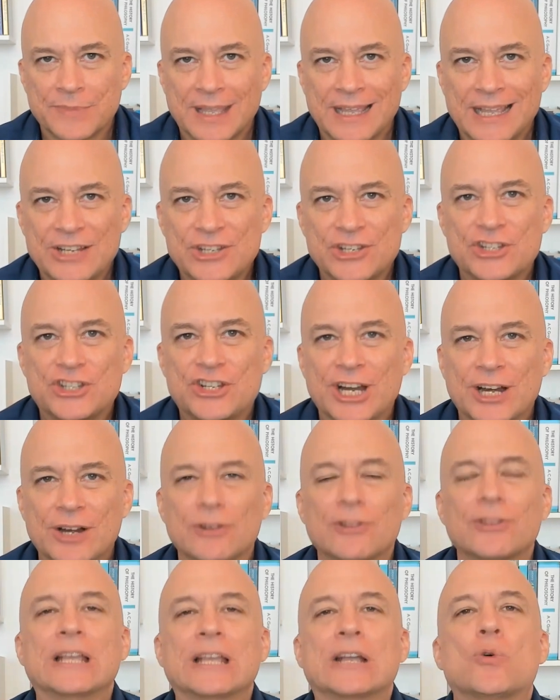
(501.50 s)
it's
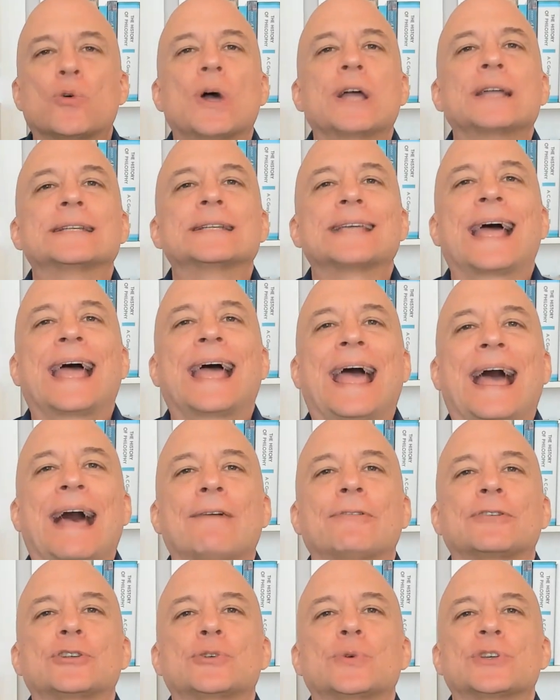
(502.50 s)
generally going to
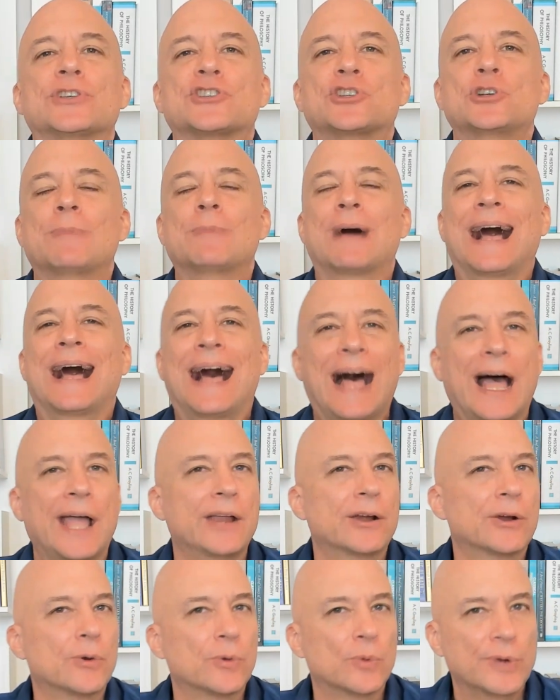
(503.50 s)
have to assume
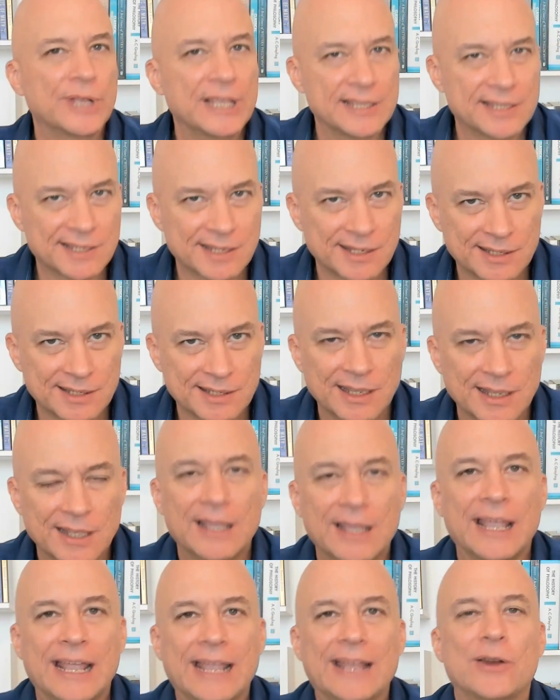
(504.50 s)
higher risks
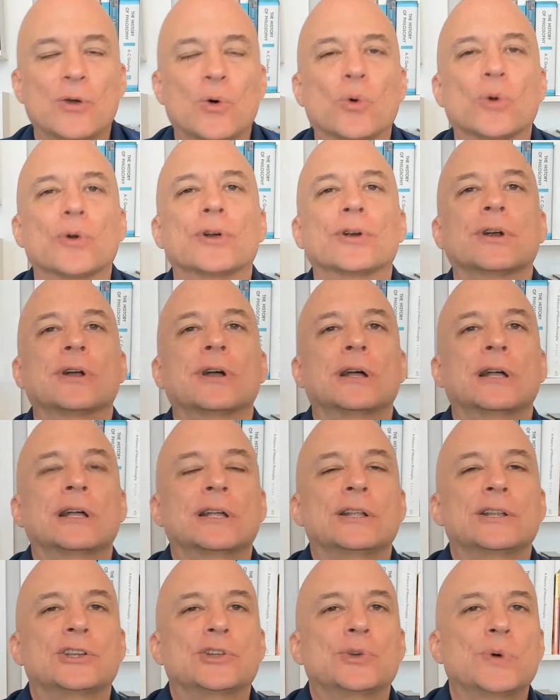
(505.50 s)
in order
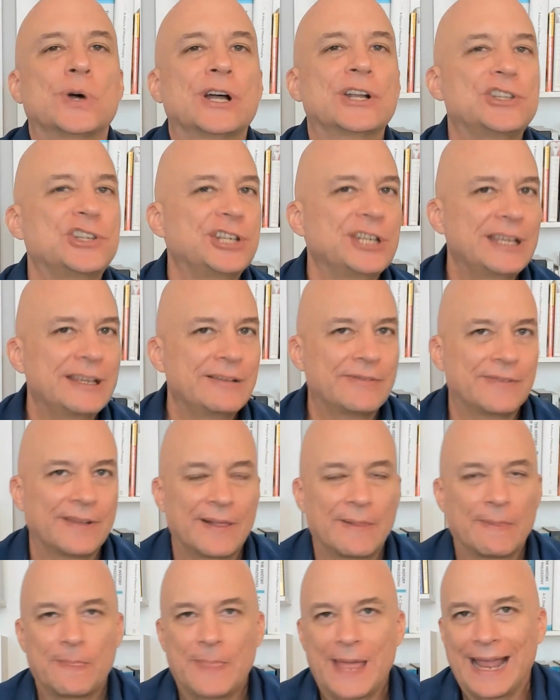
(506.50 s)
to achieve
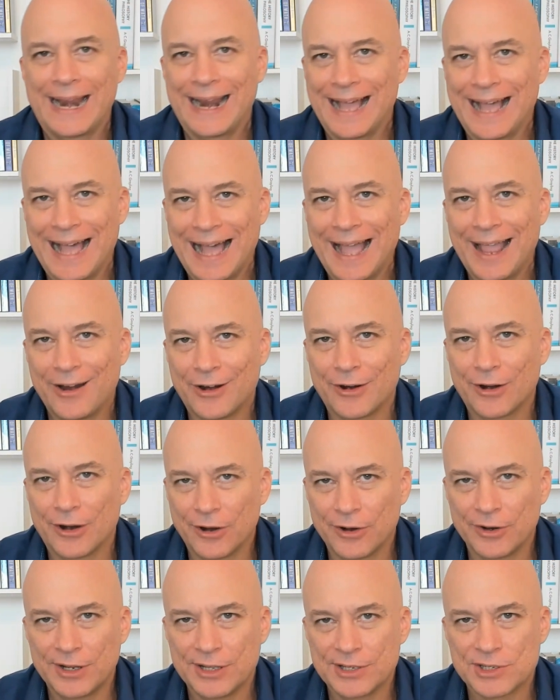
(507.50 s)
that higher
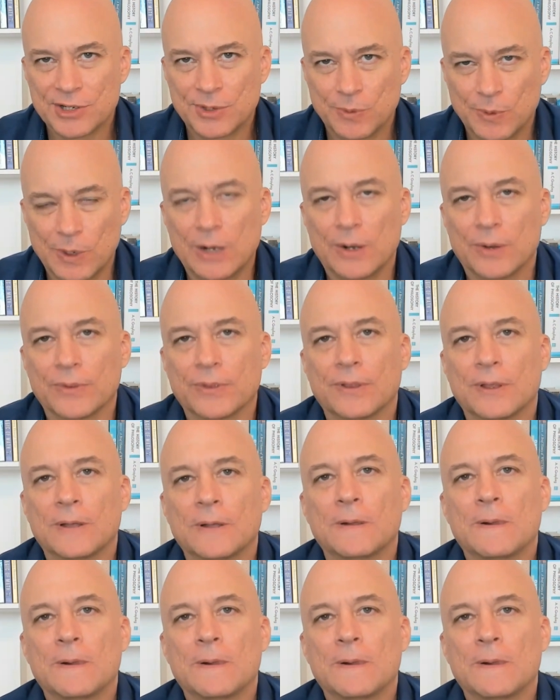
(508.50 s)
earnings growth.